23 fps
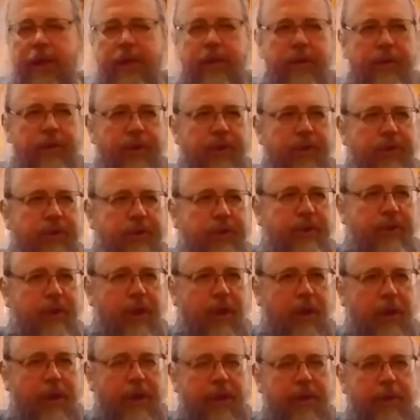You just
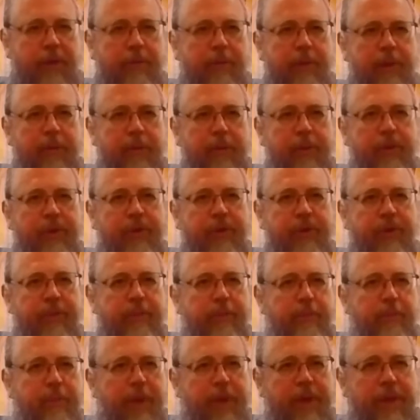uh, get the people to
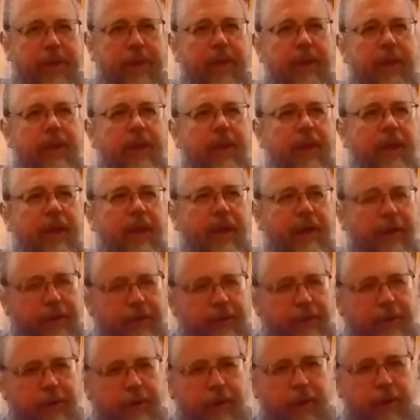submit
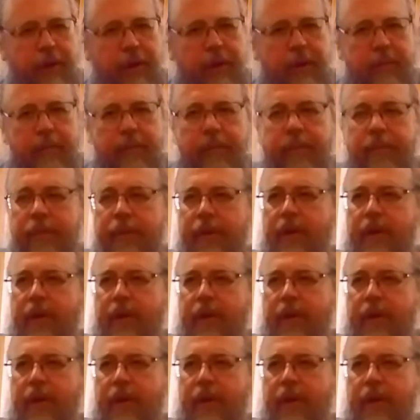and um,